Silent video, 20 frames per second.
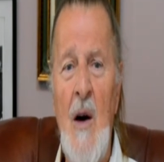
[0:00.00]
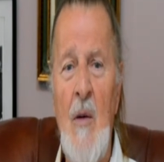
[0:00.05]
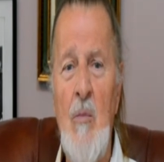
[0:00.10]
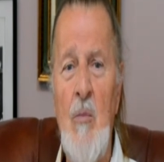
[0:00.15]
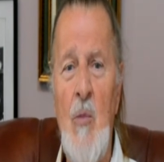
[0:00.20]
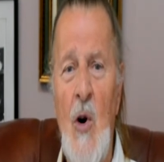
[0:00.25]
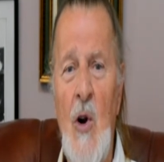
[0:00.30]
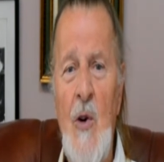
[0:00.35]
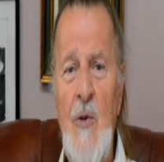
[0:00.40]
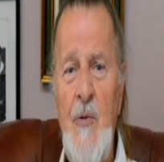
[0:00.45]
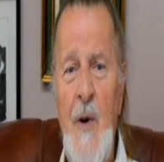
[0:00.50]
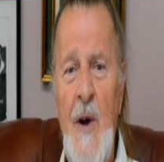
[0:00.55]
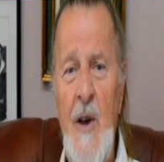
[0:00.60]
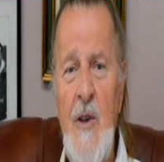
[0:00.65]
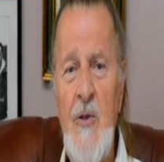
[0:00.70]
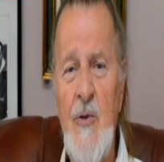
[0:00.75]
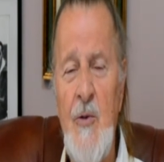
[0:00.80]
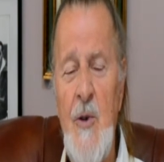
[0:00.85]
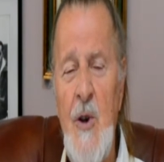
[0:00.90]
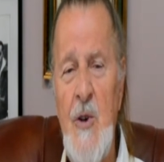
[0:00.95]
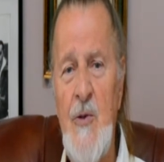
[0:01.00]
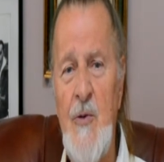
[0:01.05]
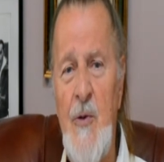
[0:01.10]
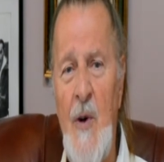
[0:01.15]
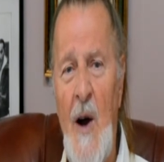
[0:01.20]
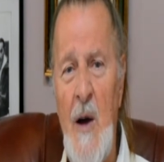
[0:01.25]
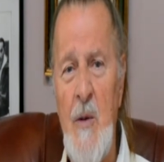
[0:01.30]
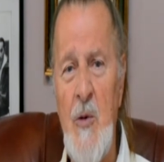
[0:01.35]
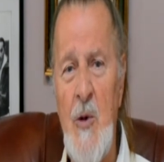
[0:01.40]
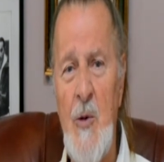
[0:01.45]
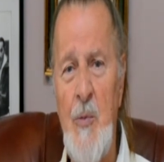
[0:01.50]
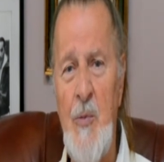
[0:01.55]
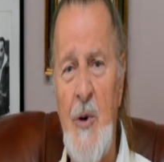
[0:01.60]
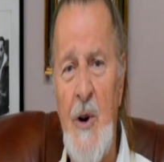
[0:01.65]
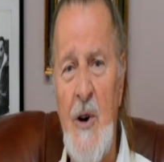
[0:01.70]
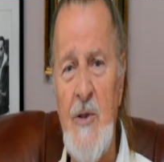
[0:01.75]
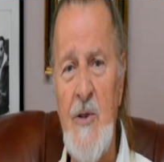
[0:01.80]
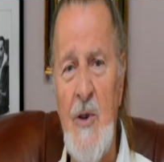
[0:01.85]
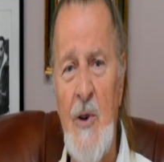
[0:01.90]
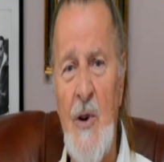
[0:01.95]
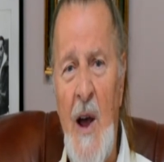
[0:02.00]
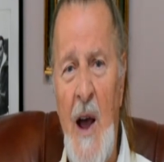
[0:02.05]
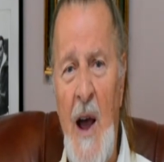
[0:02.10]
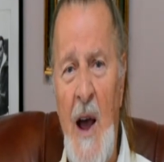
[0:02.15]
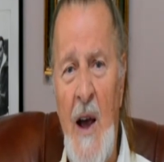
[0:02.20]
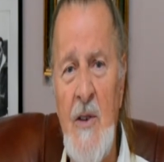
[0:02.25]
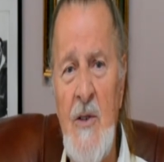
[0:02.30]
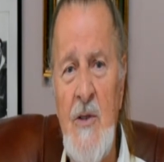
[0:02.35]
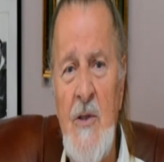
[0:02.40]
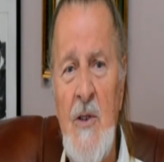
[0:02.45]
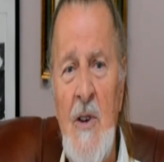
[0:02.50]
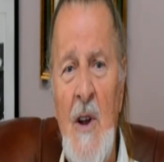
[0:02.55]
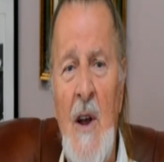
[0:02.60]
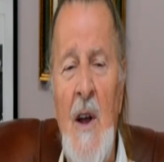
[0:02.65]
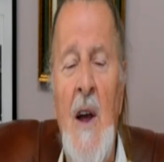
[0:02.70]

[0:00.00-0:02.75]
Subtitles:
more fast twitch fiber person has,